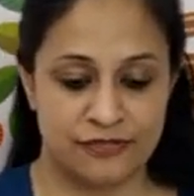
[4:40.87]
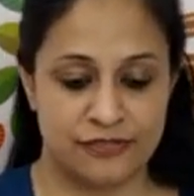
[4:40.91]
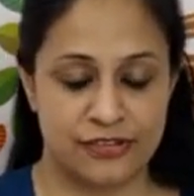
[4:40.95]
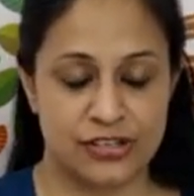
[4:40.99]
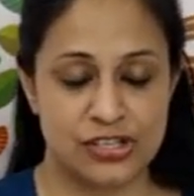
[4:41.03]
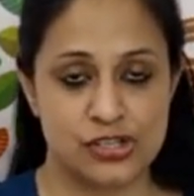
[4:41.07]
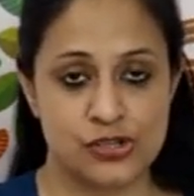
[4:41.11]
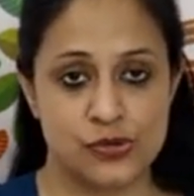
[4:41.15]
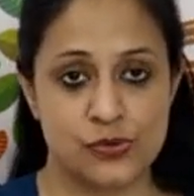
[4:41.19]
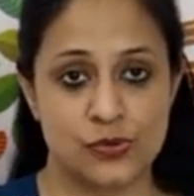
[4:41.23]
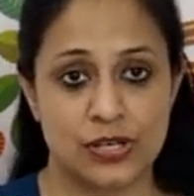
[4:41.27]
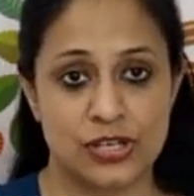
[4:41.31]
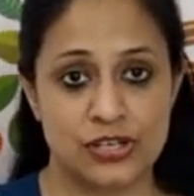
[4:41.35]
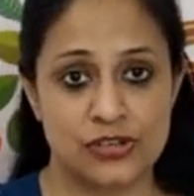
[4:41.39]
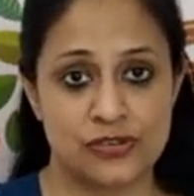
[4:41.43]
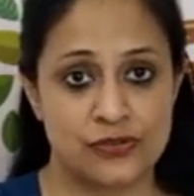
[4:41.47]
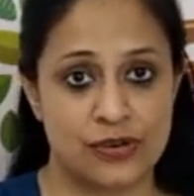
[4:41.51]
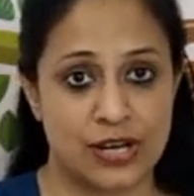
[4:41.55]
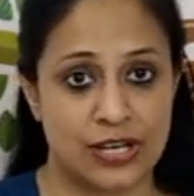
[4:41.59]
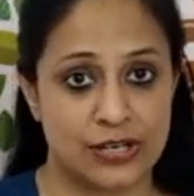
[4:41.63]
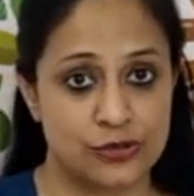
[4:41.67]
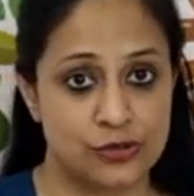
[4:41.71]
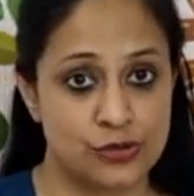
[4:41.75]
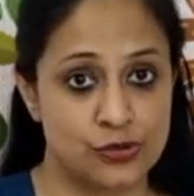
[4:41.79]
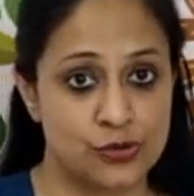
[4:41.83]
First, you can
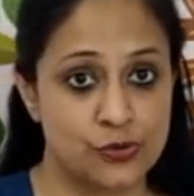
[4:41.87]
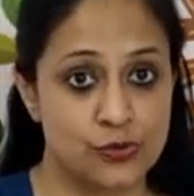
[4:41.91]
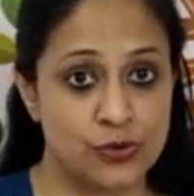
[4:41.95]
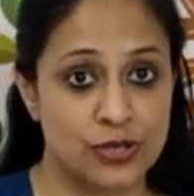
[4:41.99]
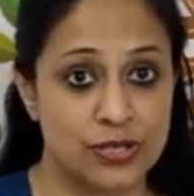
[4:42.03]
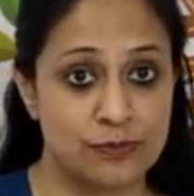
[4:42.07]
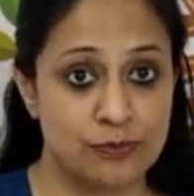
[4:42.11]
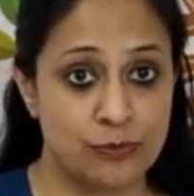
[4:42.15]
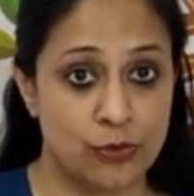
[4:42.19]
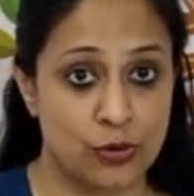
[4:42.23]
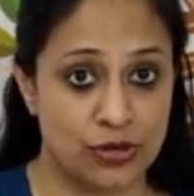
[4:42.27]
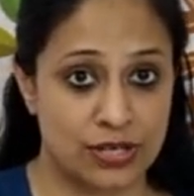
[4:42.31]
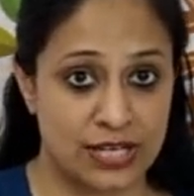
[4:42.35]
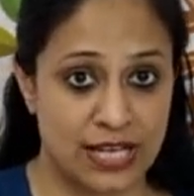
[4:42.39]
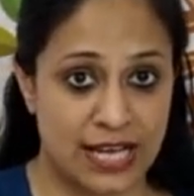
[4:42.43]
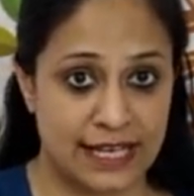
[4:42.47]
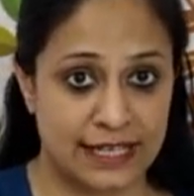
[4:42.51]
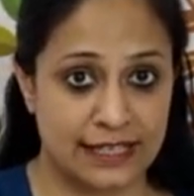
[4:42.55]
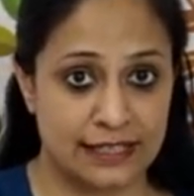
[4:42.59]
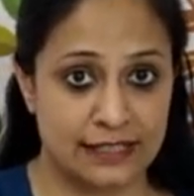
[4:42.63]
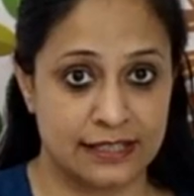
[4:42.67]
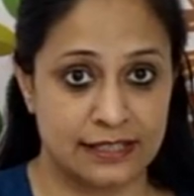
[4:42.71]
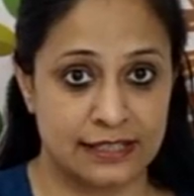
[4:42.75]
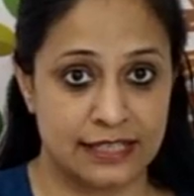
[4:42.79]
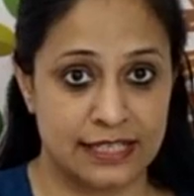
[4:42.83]
try to do it more
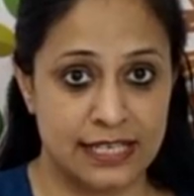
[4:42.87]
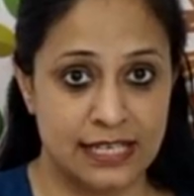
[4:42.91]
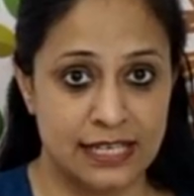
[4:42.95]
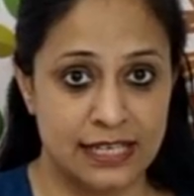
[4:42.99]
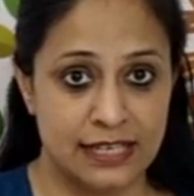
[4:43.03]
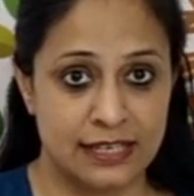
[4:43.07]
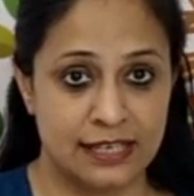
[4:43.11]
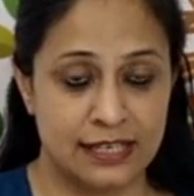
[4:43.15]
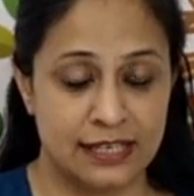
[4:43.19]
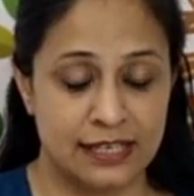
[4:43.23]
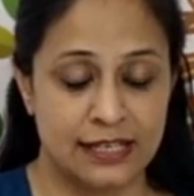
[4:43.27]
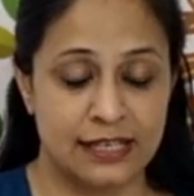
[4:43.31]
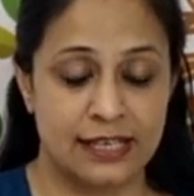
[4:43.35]
diagonally